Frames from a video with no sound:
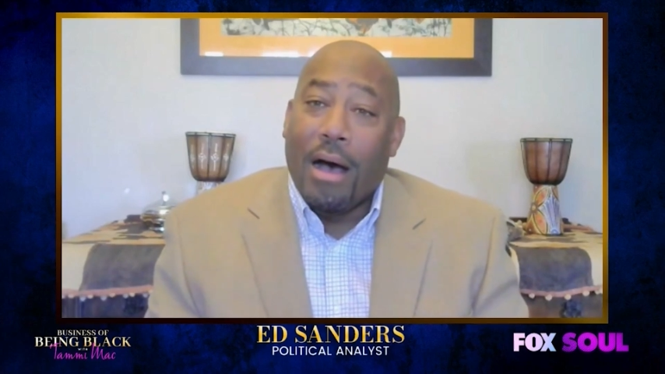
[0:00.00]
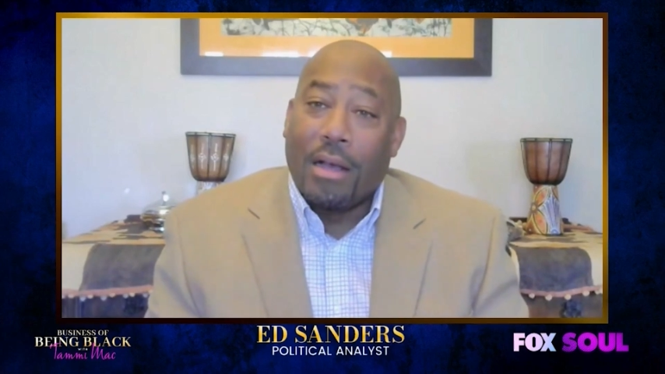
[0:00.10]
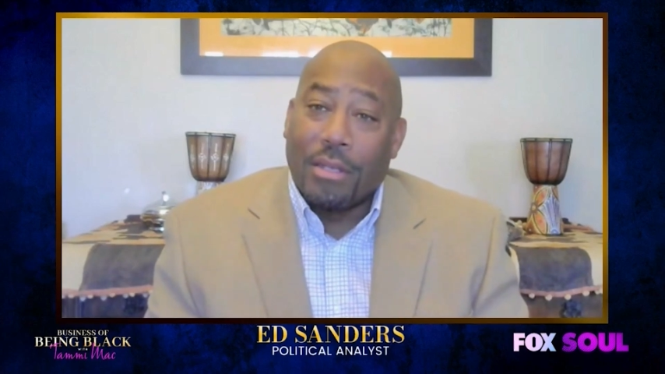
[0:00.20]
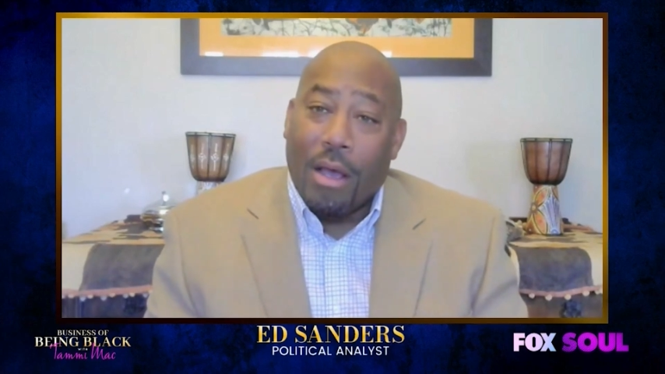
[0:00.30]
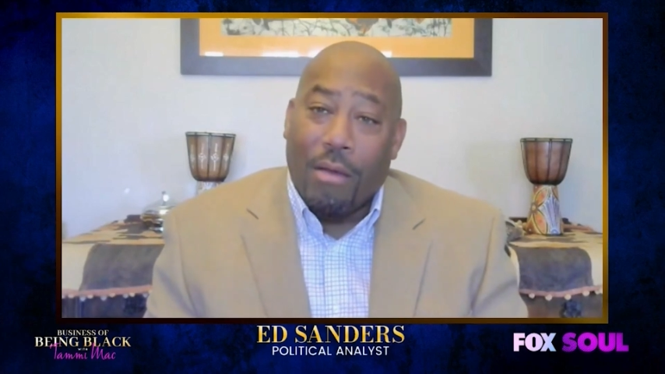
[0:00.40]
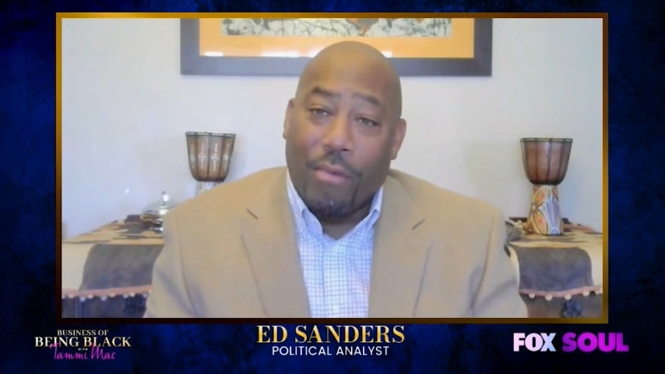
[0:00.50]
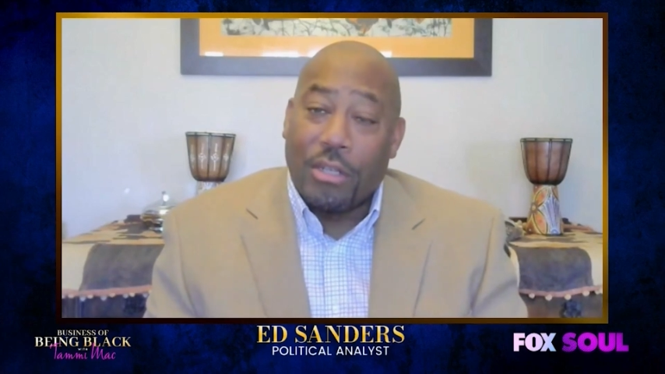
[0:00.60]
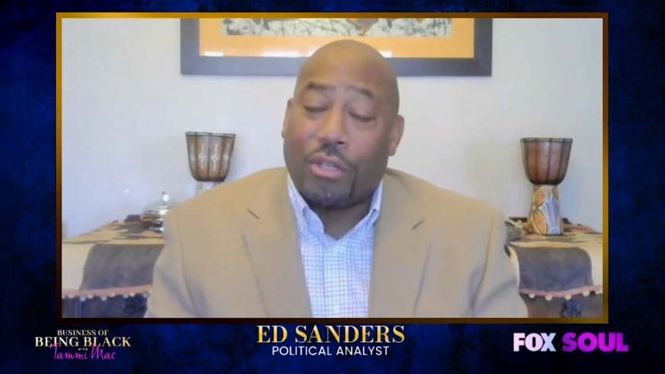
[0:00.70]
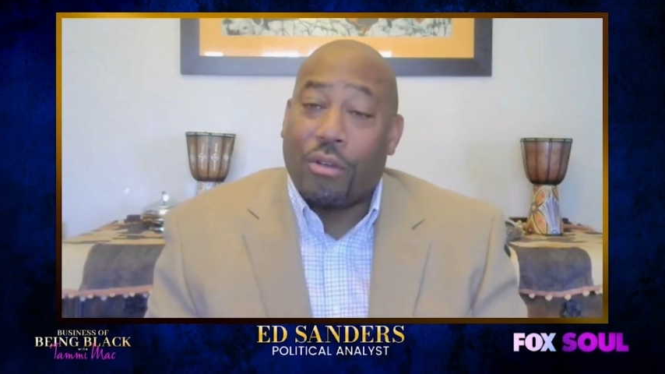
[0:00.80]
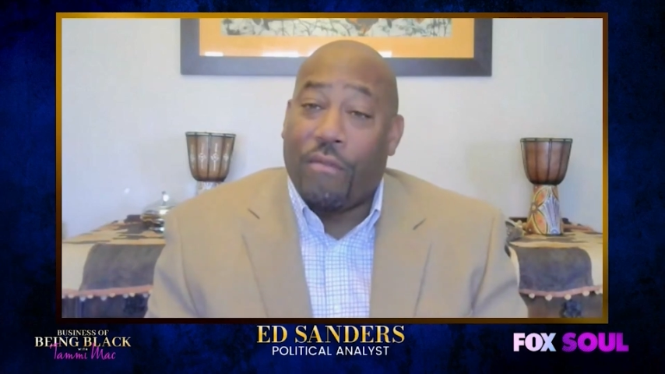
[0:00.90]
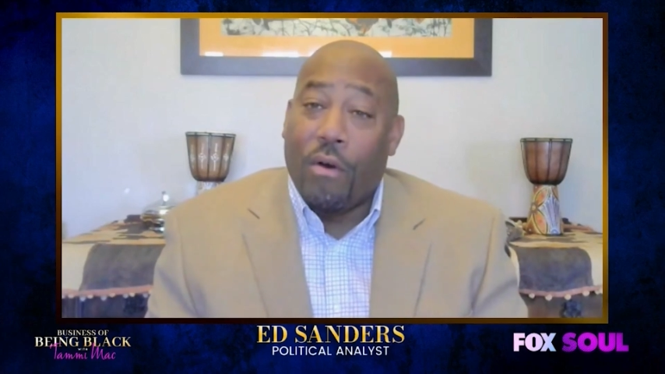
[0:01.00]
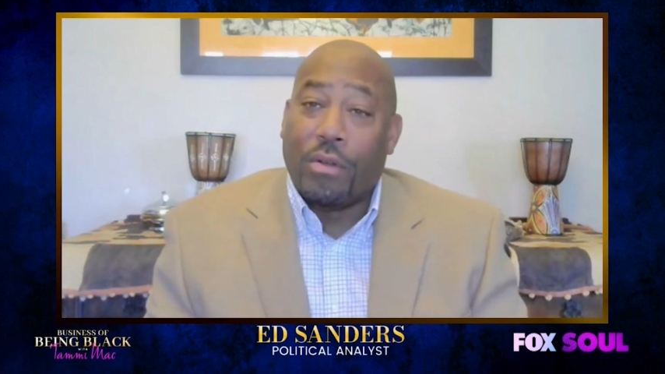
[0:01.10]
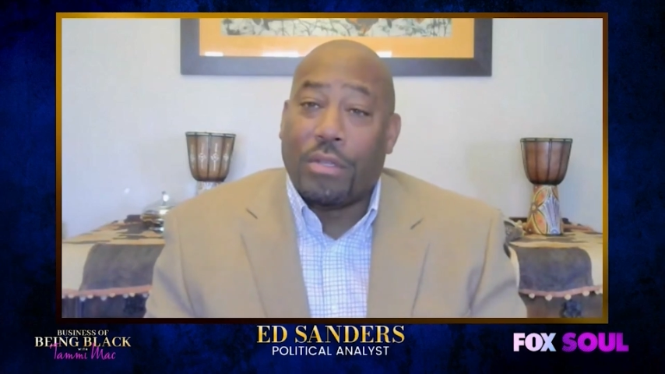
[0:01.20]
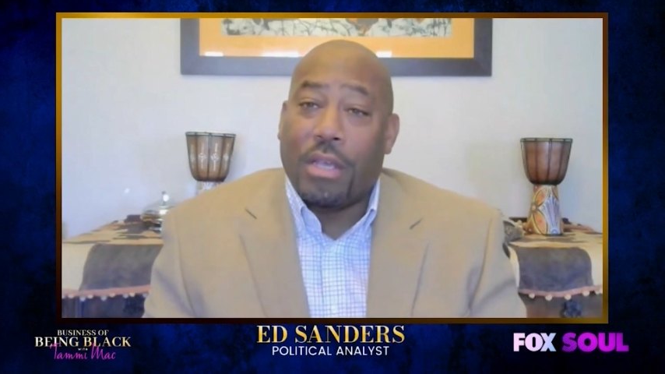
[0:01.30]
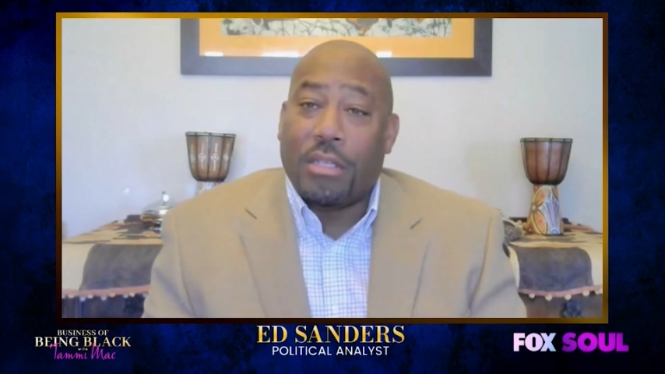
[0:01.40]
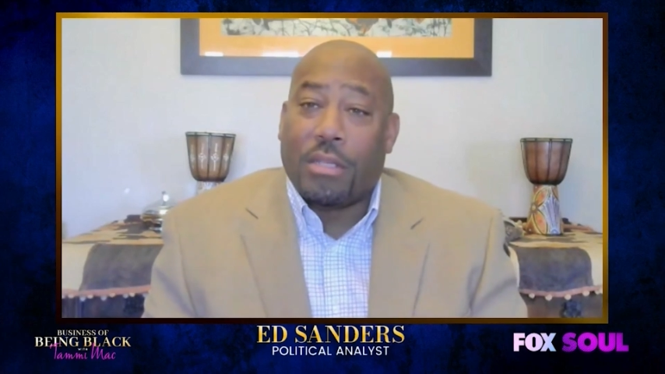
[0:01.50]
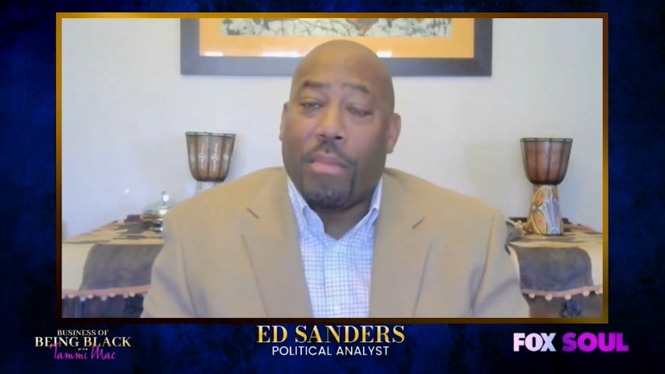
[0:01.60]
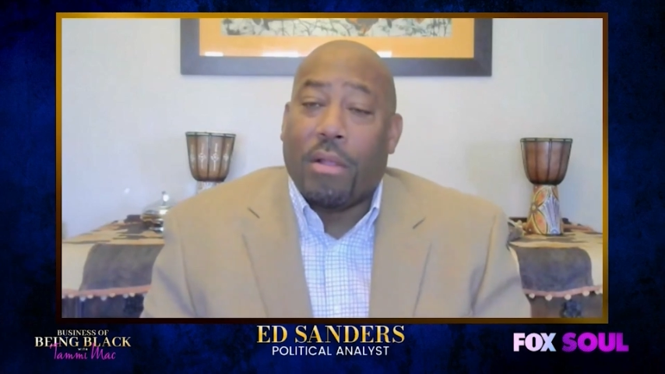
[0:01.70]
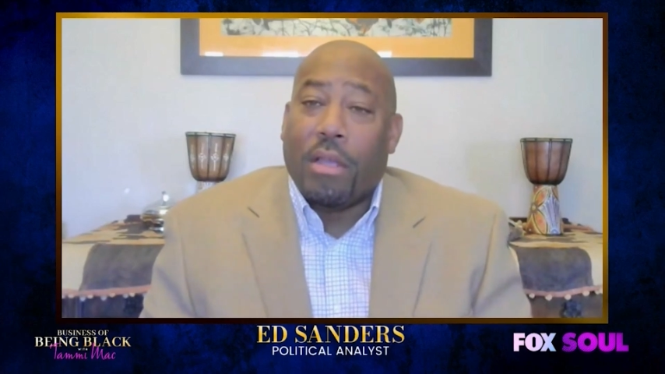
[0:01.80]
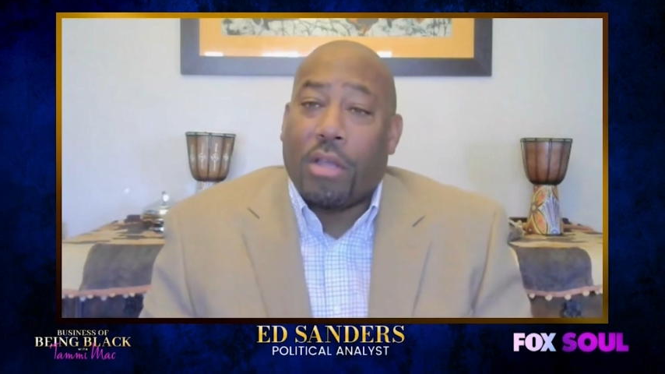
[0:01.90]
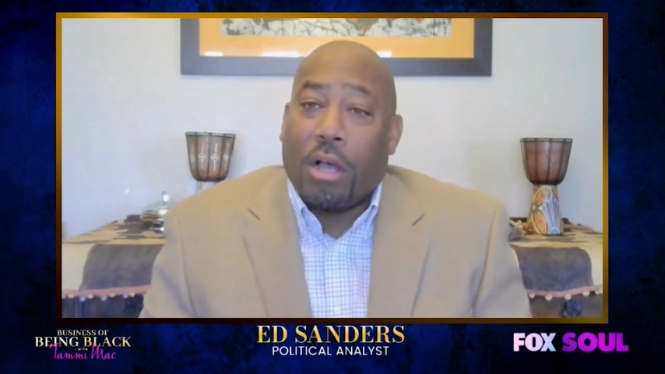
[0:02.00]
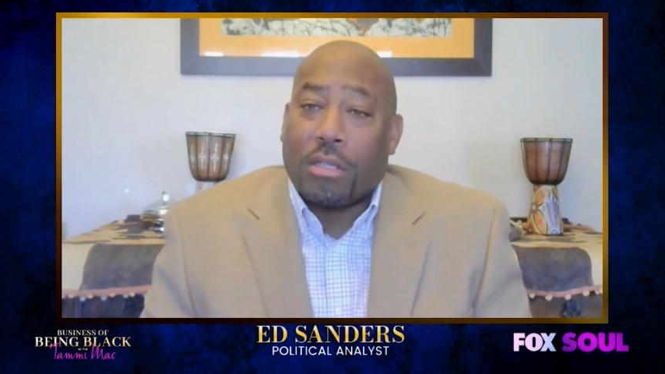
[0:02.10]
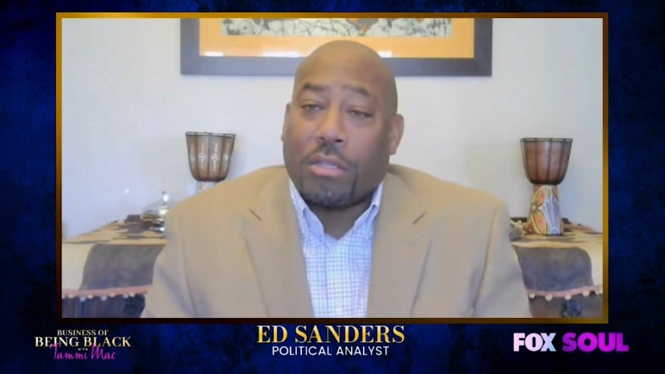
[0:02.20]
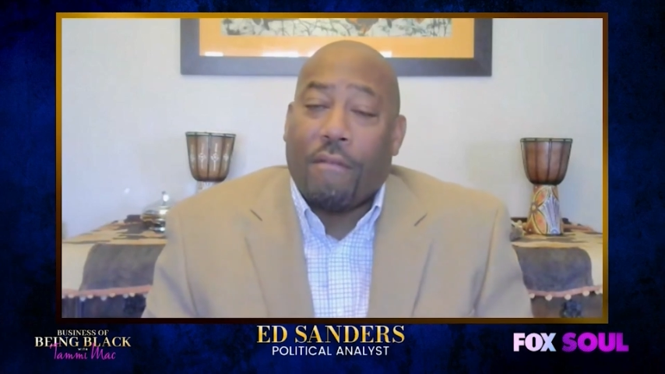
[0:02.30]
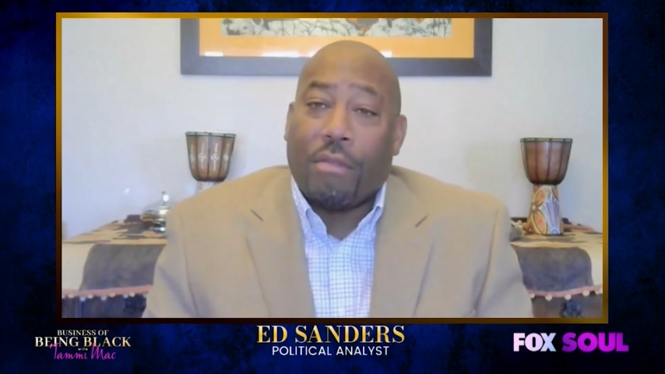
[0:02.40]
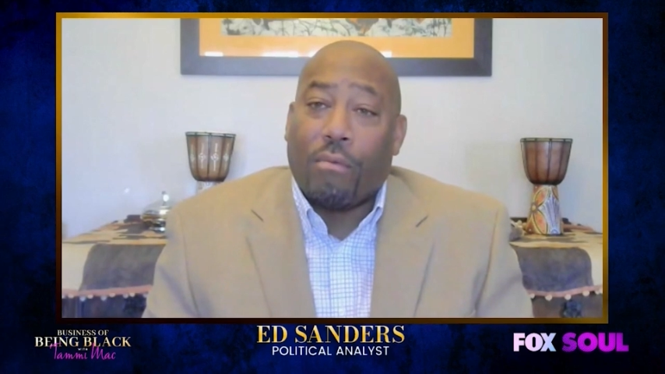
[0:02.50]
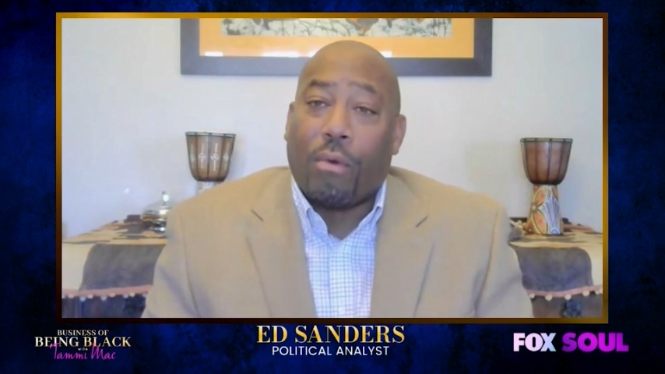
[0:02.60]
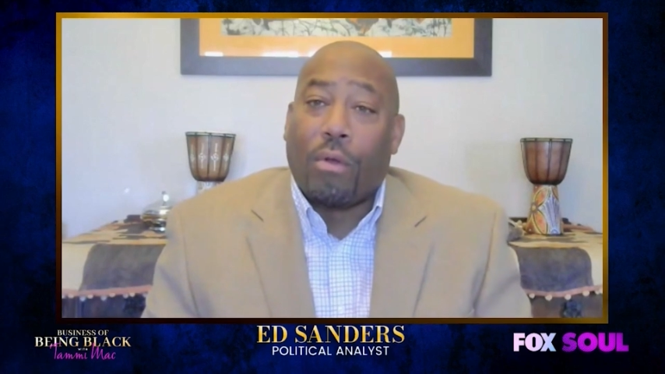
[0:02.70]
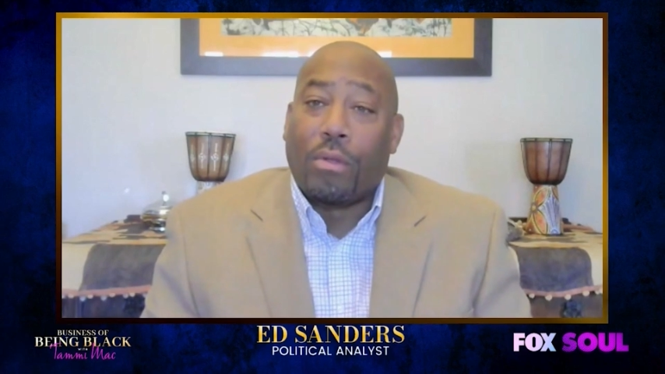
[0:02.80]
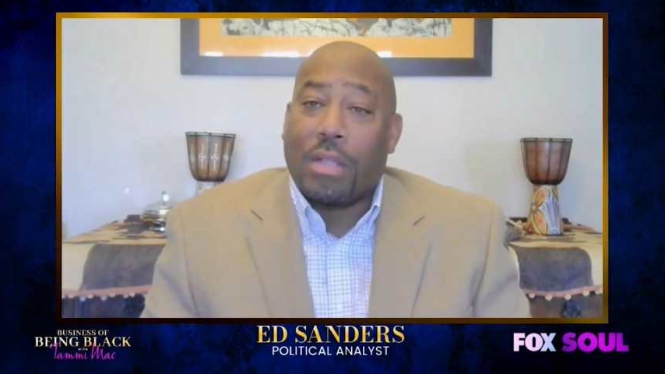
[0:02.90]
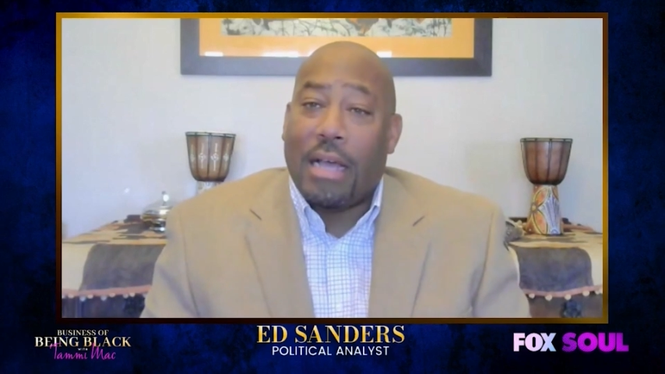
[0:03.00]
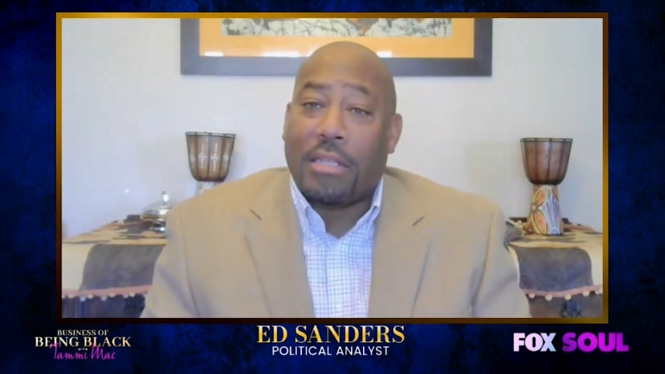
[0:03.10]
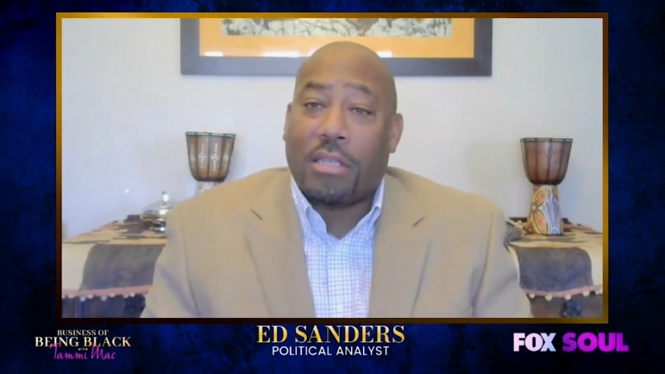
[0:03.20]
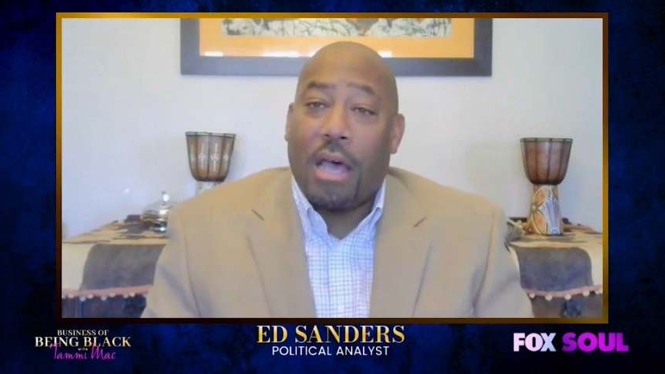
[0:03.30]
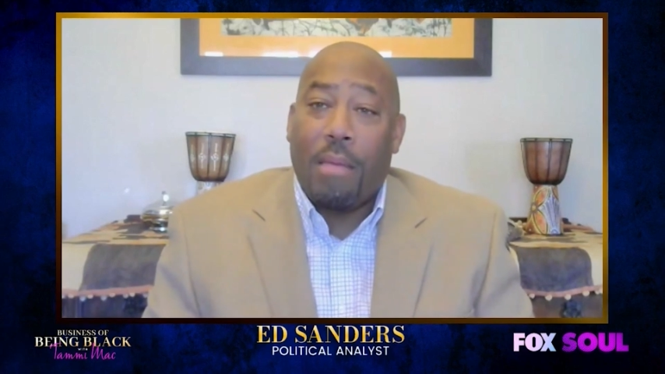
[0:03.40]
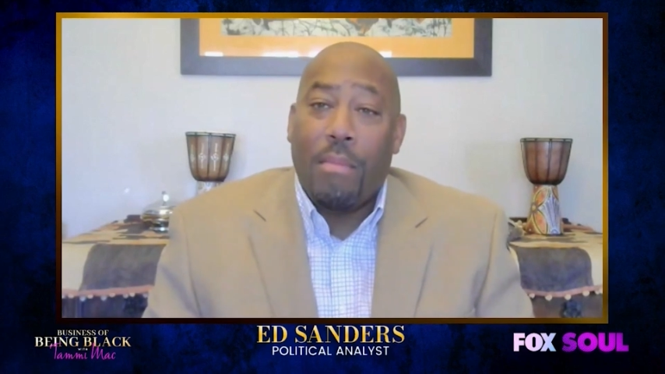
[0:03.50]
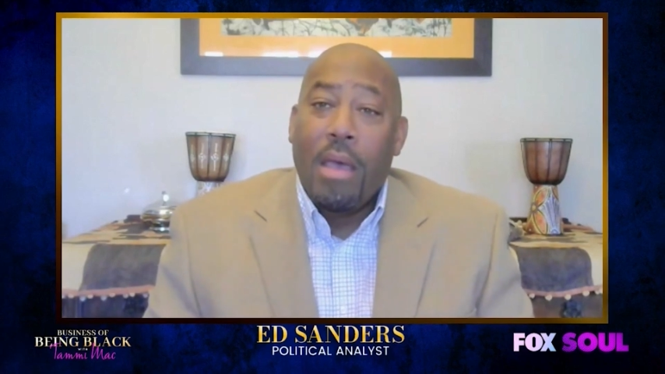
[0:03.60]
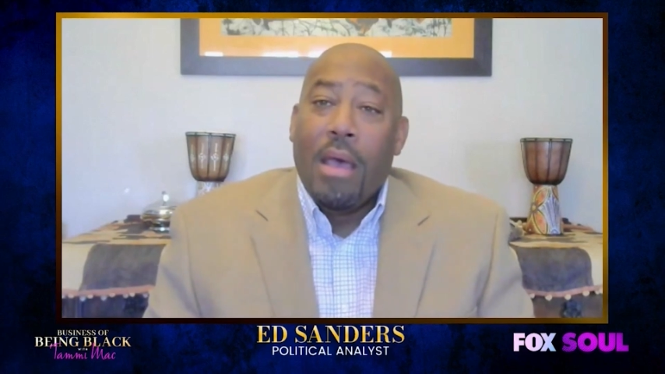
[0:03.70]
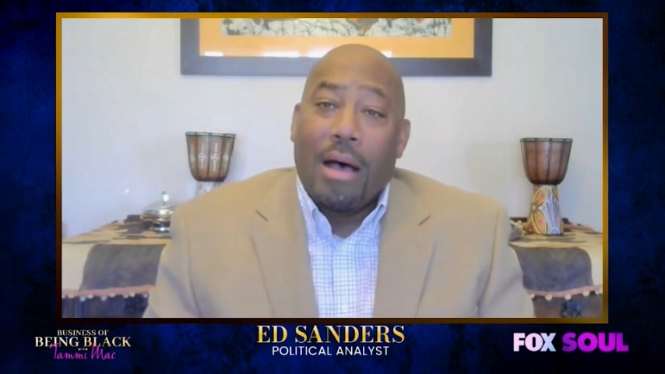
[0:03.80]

uh, uh, registered voters that he summarily tossed off the rolls last time.